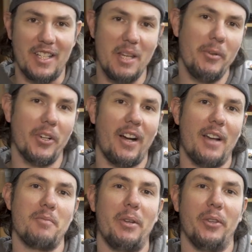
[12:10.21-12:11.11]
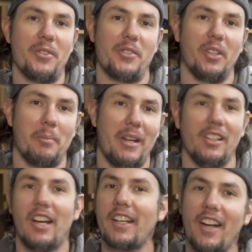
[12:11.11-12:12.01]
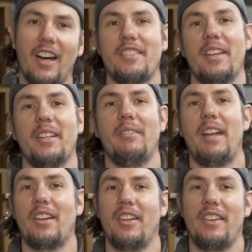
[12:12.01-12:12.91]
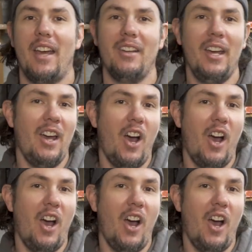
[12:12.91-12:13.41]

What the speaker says: Keep your eyes peeled. There's going to be a lot of content coming out on that.